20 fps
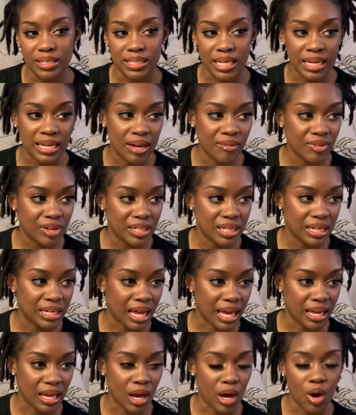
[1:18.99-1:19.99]
I never did
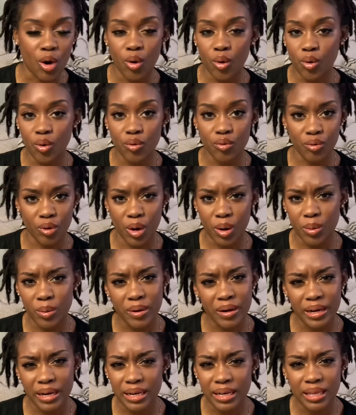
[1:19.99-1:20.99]
like a whole row or
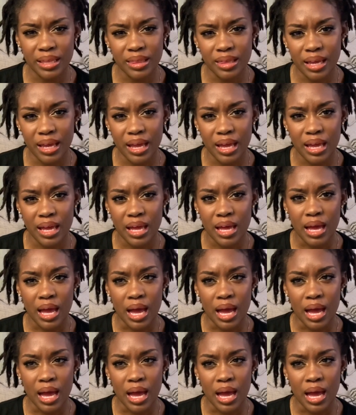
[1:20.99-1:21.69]
anything.